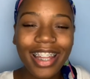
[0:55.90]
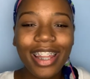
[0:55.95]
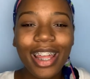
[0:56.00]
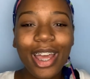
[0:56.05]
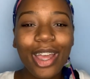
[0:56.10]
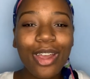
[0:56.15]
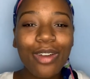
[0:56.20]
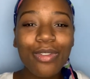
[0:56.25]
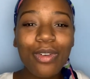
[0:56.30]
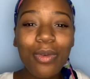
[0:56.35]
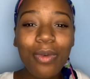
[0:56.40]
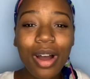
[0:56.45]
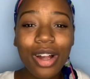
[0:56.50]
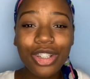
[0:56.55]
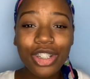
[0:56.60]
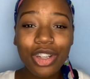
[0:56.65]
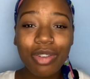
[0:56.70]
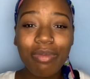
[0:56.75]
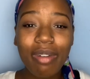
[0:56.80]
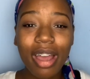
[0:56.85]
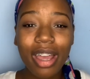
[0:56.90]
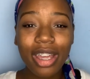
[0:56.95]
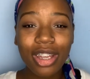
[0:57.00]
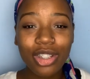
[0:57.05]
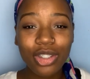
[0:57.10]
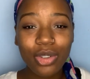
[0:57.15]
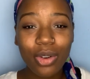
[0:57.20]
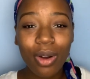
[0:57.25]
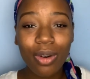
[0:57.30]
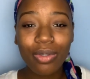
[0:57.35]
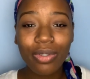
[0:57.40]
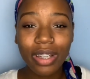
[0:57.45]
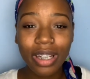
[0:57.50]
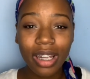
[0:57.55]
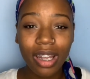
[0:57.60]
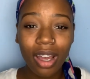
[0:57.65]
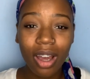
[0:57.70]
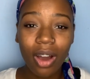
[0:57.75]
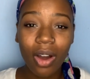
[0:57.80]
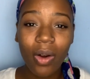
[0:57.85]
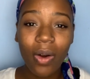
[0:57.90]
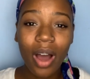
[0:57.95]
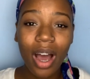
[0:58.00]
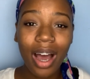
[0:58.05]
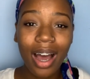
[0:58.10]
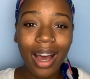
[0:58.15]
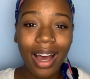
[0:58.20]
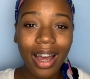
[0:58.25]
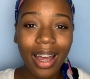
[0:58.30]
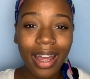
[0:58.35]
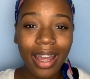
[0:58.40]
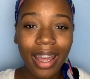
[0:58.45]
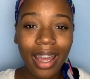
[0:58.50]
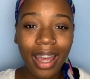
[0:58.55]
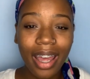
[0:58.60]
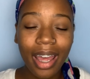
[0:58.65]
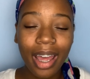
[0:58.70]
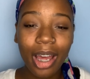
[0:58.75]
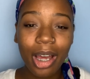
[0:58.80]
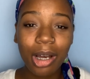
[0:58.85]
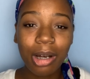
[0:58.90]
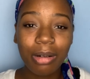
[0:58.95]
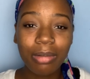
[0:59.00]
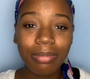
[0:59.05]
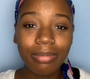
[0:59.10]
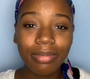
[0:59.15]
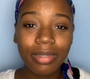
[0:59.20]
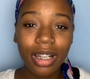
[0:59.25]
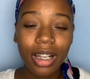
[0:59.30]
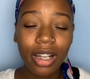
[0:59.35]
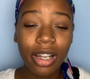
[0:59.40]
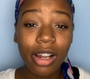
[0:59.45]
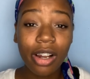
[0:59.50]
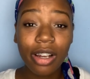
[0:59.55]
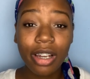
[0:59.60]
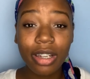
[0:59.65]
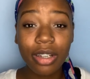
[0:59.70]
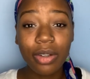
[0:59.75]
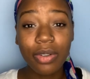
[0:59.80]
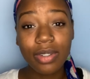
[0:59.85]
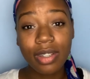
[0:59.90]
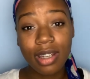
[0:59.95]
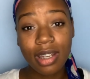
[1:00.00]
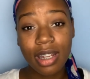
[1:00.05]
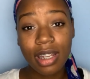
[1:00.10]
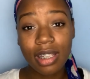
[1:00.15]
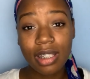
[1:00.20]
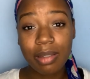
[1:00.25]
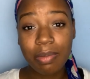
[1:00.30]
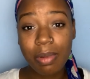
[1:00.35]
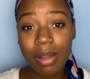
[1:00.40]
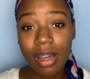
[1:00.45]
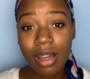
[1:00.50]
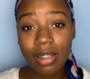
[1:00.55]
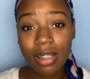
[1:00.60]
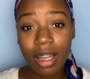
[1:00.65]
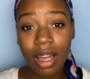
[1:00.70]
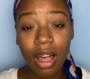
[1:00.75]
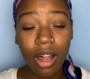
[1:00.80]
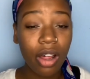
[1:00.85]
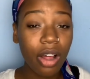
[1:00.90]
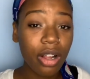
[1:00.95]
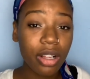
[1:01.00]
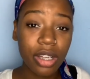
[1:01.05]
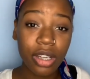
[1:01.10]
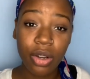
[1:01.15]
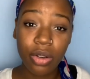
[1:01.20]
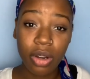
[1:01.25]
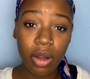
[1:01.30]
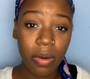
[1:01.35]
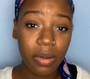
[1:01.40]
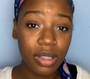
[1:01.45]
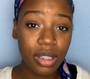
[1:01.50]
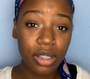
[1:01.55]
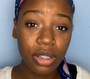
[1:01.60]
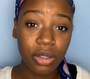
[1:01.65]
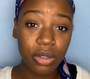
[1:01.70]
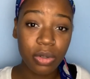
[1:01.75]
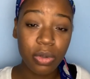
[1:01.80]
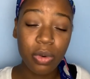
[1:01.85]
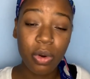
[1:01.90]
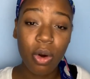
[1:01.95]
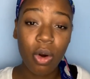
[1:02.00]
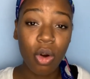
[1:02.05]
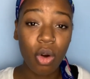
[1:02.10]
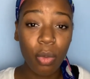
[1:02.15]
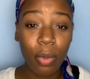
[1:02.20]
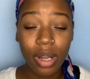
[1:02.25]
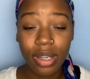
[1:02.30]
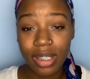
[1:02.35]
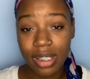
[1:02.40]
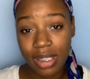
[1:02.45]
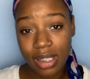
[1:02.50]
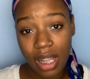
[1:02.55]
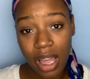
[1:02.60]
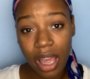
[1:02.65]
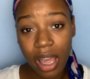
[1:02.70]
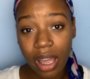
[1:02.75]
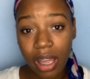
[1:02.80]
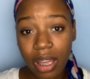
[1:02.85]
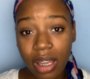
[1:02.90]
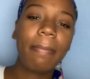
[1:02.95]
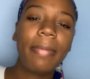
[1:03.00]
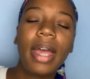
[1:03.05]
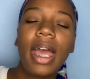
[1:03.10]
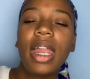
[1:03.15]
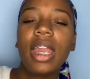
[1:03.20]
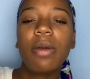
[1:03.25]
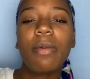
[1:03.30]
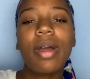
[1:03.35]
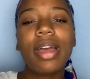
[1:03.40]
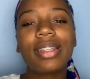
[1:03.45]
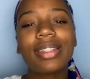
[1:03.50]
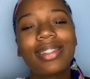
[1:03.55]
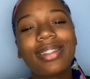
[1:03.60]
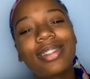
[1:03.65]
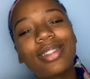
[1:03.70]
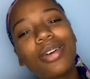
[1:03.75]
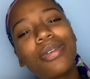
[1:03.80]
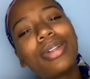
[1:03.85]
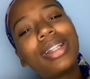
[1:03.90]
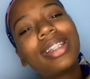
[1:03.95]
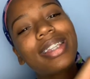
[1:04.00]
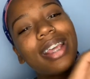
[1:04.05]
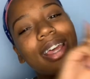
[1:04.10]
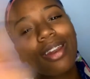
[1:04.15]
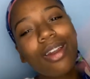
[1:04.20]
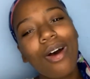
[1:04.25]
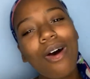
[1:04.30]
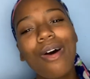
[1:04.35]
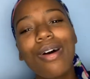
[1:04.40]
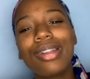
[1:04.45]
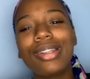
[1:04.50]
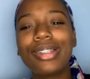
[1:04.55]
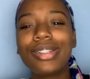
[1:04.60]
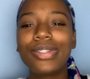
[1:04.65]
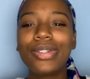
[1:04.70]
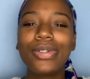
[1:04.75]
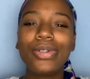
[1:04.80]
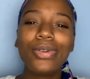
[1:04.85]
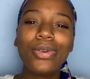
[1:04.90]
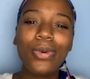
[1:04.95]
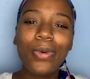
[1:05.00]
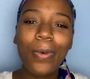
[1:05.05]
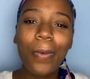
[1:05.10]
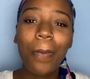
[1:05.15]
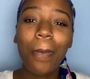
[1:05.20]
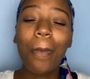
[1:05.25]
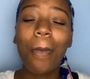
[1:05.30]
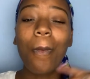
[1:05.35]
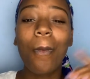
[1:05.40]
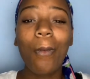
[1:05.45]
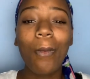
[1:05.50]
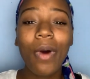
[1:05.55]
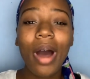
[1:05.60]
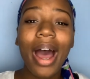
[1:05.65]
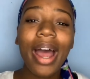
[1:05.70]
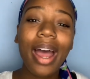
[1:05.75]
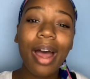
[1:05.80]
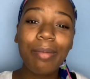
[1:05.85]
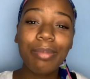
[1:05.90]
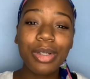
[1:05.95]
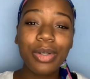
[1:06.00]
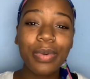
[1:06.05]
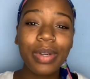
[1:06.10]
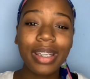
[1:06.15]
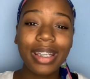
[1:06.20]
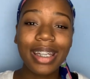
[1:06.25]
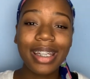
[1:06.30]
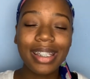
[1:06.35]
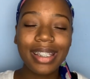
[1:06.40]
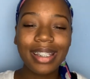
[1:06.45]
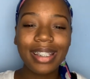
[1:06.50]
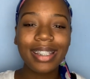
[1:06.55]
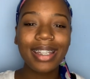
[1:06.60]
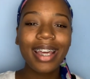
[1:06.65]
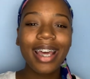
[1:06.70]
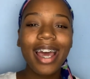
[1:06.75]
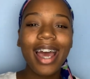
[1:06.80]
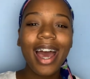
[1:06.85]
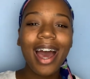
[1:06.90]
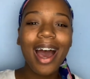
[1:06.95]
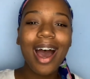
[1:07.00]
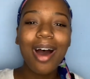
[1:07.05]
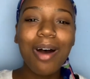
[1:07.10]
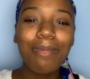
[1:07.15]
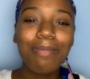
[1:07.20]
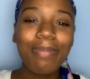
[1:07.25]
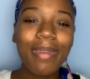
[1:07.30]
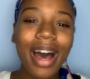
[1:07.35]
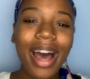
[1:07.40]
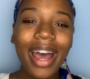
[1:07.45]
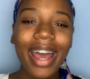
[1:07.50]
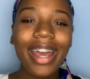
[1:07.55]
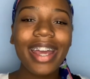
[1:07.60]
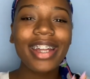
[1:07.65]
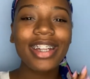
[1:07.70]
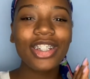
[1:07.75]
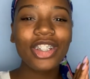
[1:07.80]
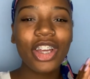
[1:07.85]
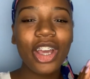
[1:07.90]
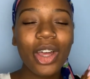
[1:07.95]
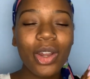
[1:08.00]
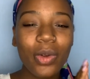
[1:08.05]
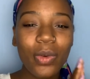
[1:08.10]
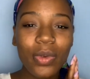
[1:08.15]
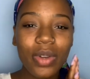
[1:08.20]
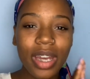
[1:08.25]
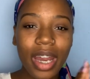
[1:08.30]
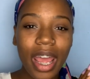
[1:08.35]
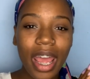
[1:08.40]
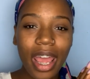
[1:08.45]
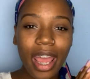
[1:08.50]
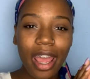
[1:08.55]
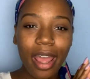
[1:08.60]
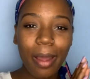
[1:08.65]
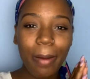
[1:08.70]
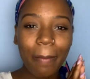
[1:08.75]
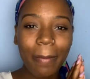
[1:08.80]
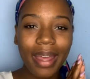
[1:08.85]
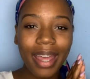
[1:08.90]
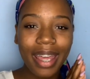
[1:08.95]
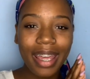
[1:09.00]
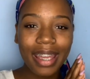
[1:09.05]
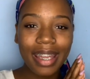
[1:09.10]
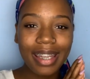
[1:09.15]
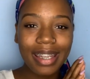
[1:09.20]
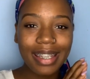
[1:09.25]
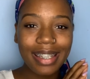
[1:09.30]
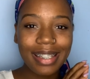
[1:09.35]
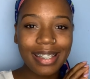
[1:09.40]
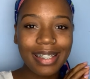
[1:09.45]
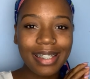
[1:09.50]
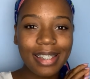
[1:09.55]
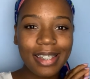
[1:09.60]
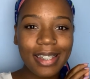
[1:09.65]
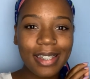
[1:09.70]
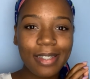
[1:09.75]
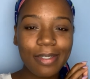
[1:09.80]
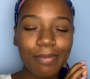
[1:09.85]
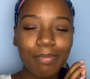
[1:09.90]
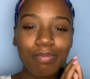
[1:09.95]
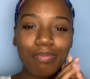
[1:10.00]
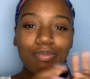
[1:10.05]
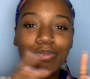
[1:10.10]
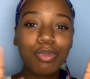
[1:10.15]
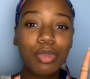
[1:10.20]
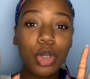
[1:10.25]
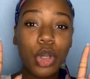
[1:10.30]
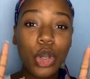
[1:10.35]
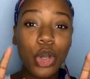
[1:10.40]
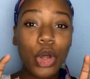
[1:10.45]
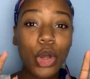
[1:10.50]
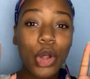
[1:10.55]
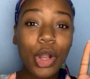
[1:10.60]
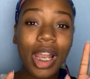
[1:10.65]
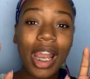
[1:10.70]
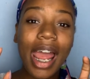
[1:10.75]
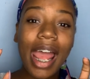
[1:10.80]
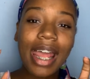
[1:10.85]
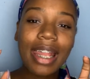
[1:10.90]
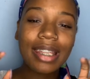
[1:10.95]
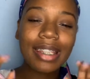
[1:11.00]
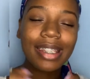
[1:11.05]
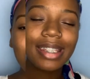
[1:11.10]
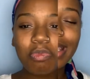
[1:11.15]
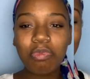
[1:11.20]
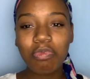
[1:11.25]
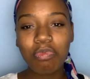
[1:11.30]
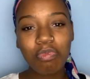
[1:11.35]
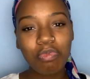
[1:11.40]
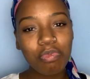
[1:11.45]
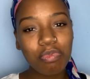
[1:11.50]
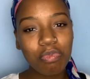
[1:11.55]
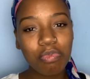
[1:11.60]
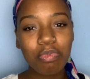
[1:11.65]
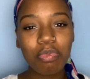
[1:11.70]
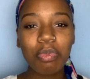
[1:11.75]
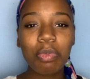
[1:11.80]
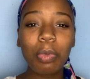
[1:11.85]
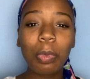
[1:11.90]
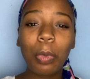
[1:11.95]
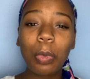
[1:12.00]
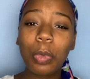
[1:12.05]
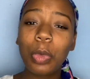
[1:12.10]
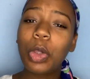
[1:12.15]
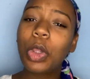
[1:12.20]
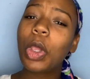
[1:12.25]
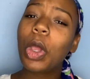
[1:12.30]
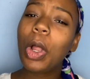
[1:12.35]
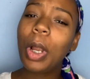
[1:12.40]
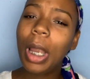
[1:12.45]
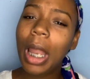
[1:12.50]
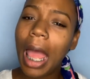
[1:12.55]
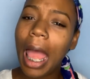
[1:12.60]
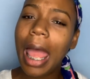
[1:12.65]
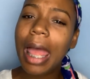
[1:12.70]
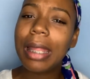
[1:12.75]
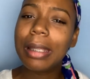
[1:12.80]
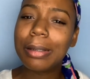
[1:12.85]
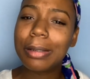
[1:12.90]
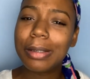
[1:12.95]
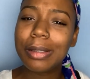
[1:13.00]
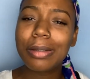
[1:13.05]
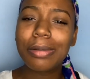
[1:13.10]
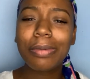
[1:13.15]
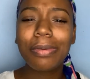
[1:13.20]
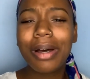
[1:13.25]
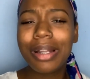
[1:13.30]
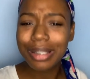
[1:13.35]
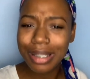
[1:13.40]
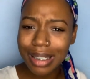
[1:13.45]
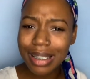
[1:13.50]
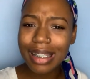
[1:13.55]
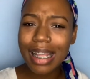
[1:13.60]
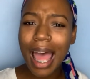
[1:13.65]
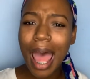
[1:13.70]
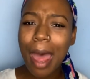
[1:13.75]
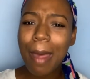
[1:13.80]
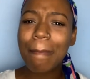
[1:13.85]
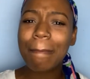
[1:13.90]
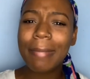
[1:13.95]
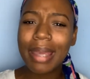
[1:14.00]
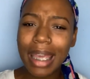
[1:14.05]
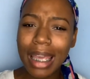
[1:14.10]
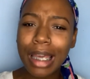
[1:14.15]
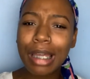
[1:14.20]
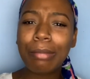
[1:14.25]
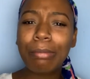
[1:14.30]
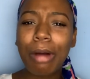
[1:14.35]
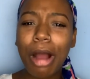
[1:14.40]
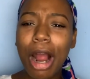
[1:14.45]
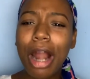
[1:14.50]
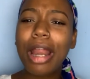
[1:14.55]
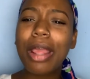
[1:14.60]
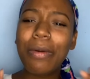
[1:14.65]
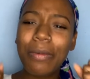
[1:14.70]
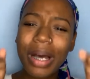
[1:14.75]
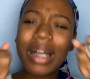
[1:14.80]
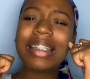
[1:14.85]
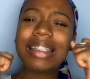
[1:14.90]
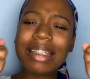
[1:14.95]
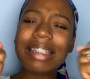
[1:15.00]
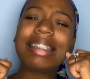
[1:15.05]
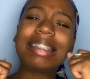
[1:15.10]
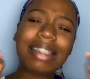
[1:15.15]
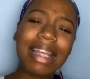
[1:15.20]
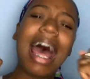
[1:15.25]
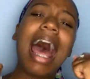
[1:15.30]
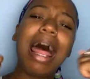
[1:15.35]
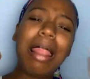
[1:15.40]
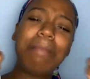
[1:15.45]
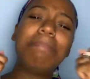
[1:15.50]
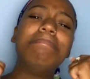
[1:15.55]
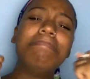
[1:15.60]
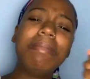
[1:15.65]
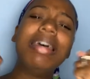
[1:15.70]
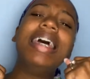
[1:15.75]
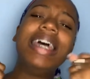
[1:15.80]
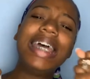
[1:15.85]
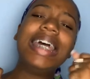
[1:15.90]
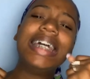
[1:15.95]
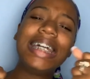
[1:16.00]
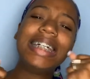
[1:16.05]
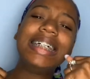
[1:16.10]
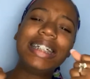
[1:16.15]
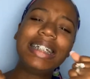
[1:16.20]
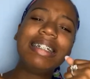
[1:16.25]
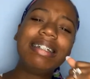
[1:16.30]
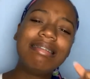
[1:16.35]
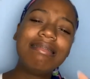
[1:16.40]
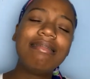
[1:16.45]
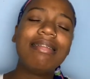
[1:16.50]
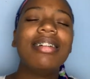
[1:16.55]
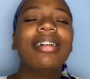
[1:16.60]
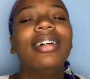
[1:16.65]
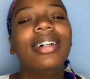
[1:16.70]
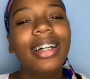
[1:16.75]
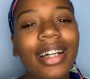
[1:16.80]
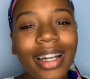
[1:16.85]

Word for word: Thank you for watching my intro video. I am clearly new to this because I clearly don't know what to do or what to say. But anyways, so get on to why I'm doing this. My channel name is Deux Lens. Derlens. What does that mean, Marty? What does that mean?